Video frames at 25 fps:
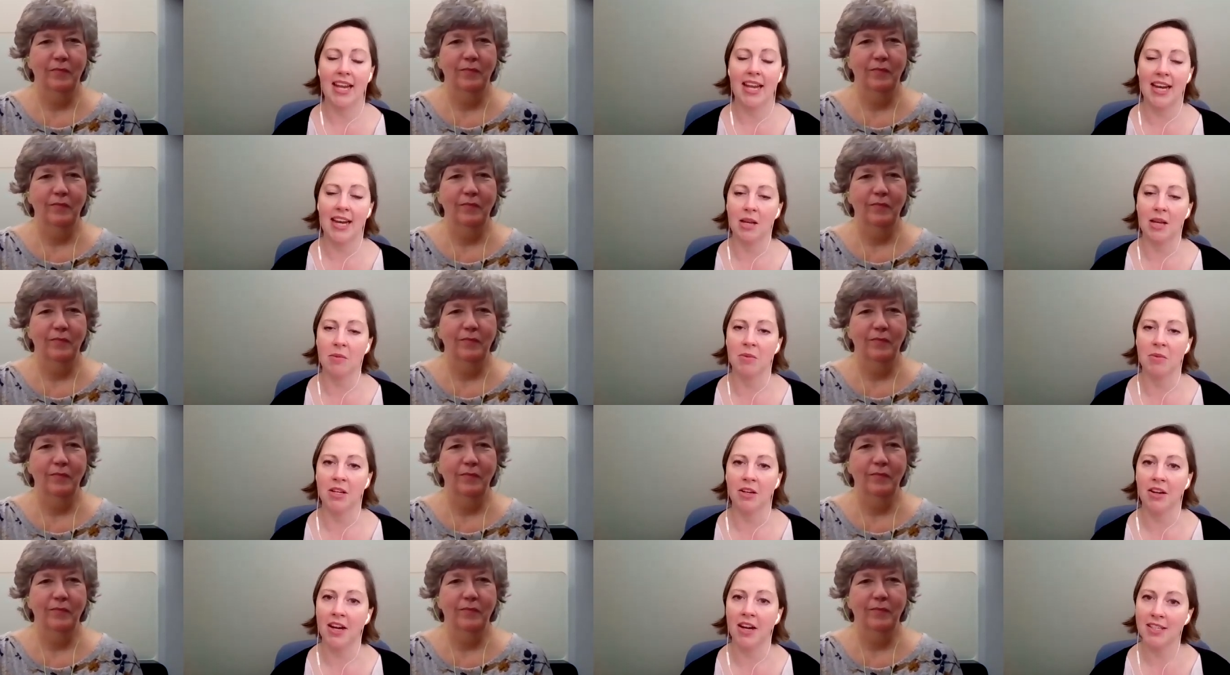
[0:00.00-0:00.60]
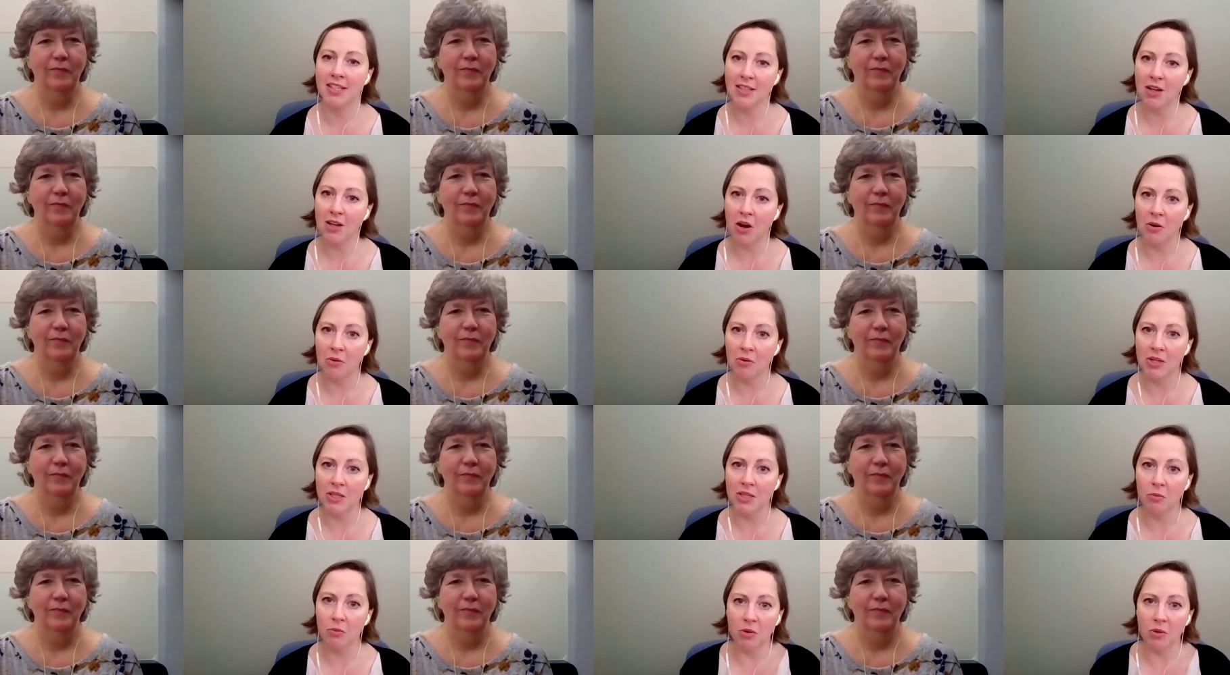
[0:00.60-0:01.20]
Speaker 1: And I am here as
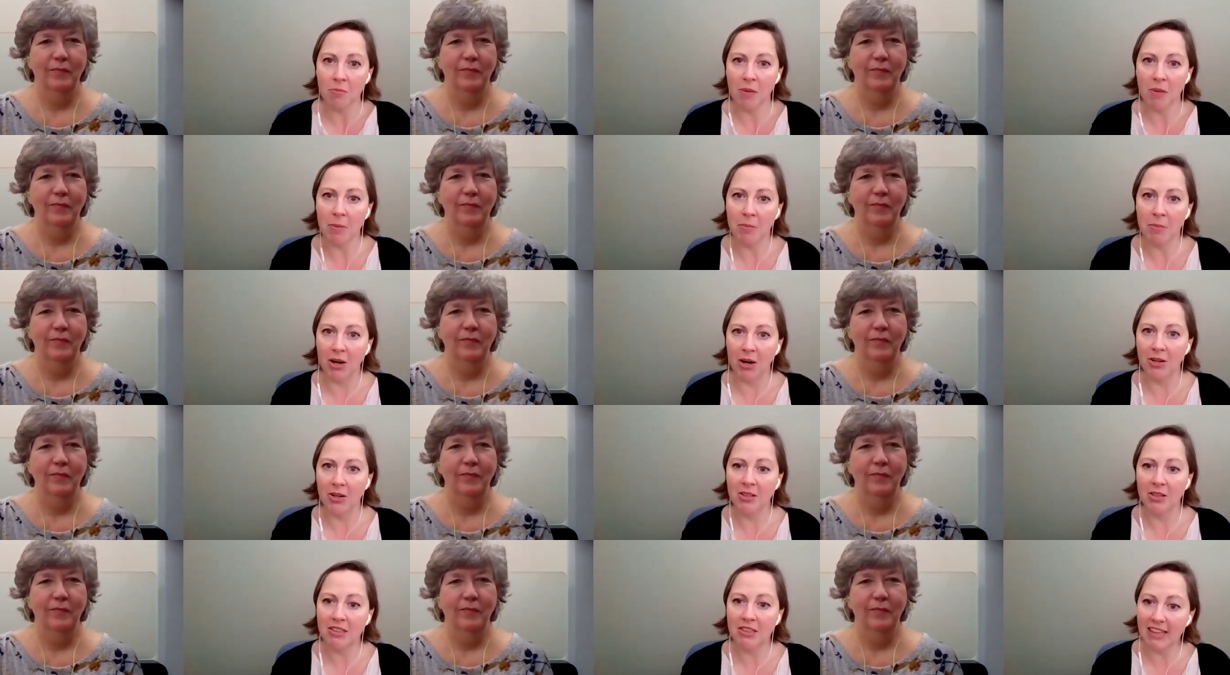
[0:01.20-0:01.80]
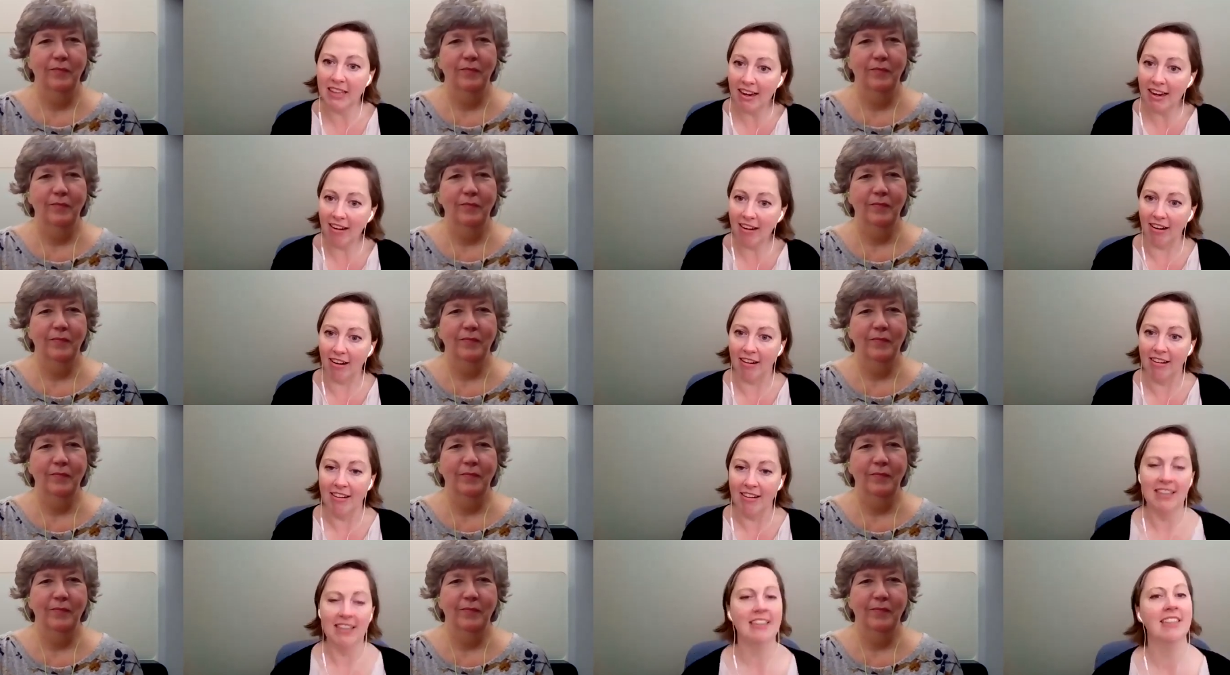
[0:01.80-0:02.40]
always with my partner
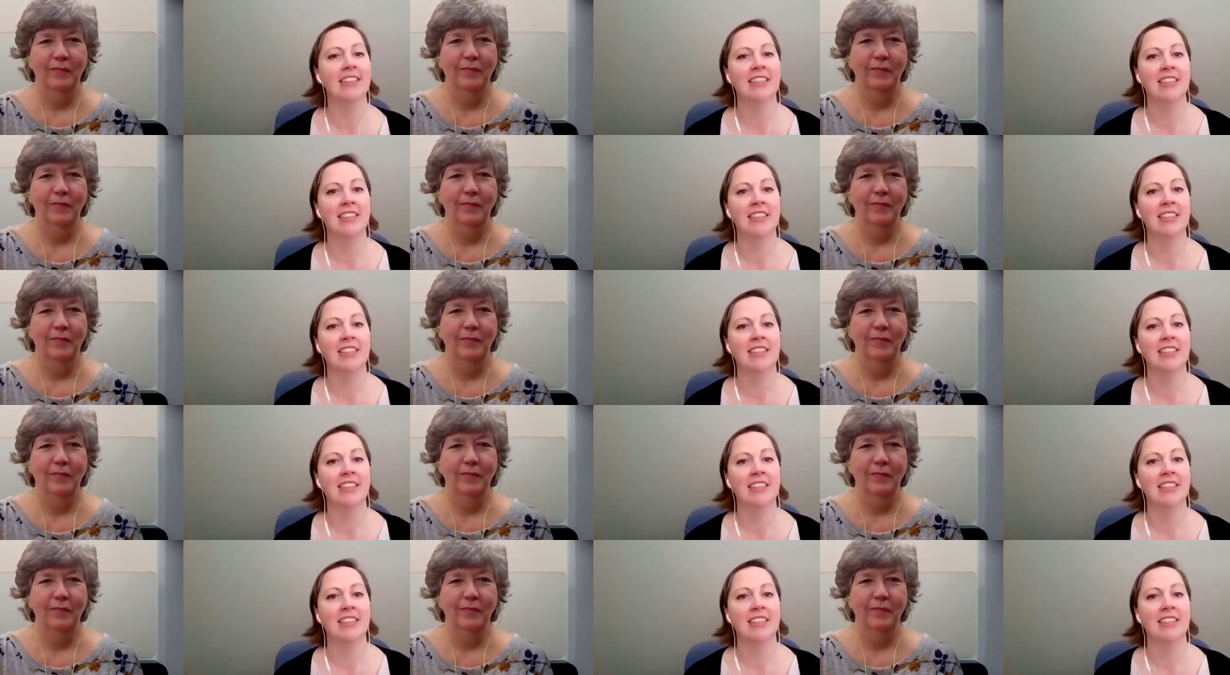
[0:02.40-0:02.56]
Claire.